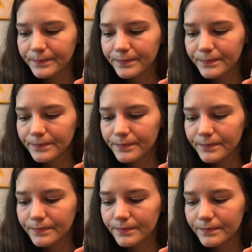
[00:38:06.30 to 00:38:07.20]

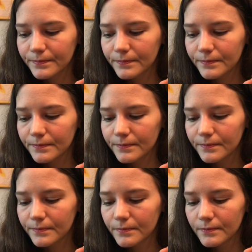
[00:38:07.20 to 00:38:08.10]

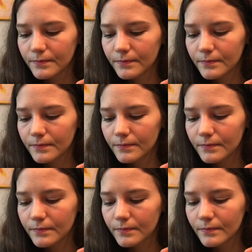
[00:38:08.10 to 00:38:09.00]

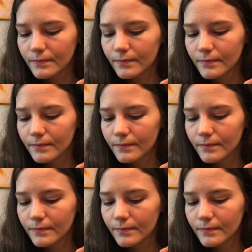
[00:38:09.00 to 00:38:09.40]
(silence)